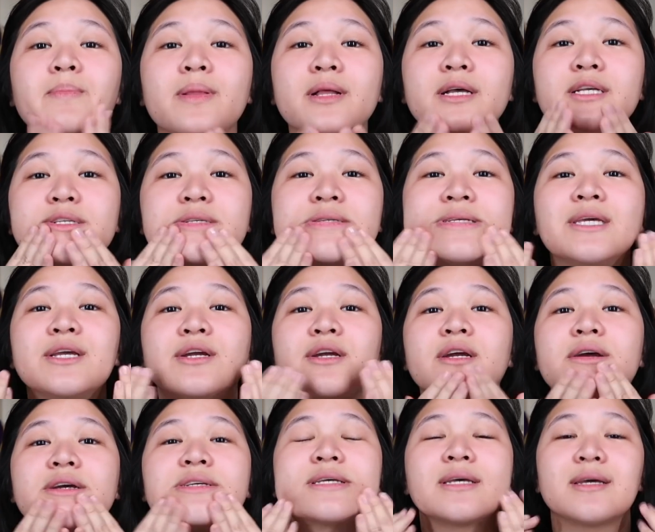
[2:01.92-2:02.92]
Plus
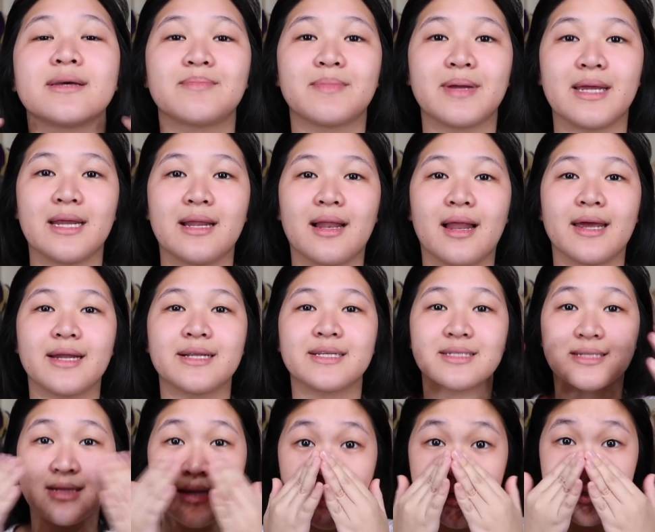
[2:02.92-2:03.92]
here kasi may
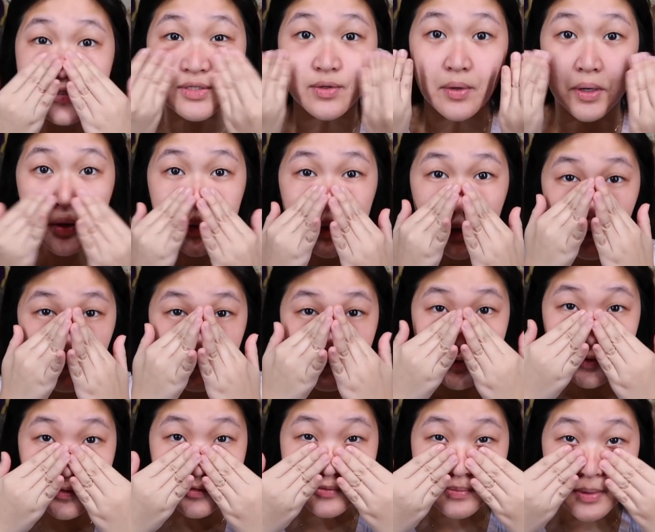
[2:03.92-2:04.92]
lights na, so I don't have
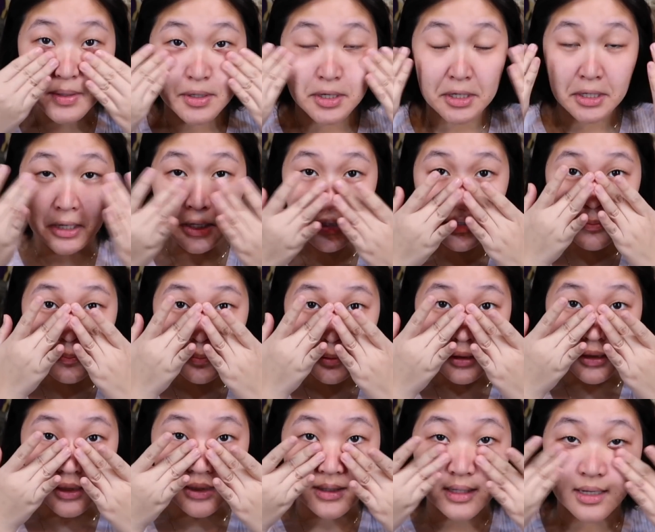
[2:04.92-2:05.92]
to use my ring light and
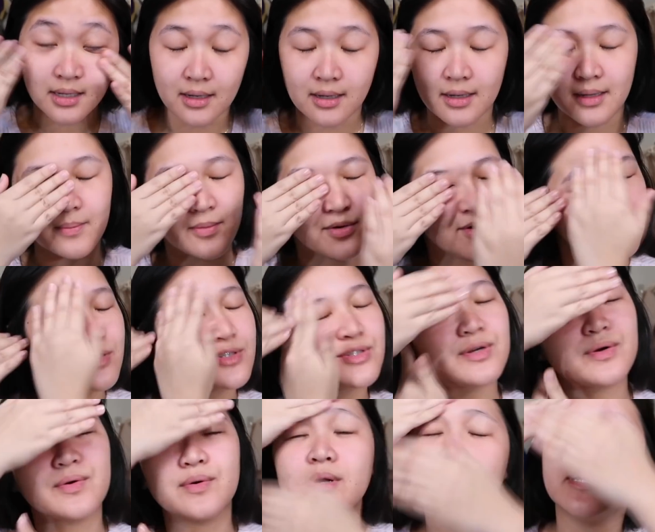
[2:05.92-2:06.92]
plug it in anymore.
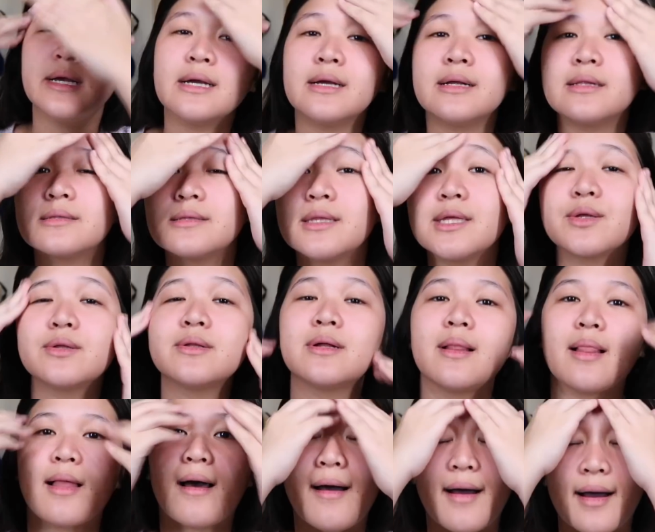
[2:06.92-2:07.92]
So dito na
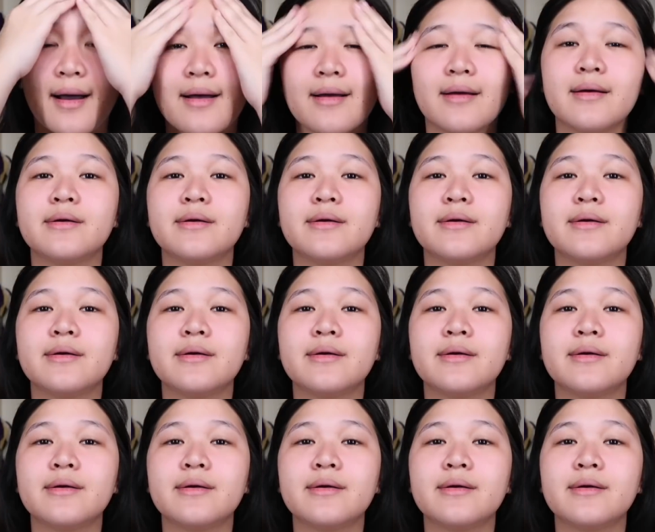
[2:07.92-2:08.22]
lang.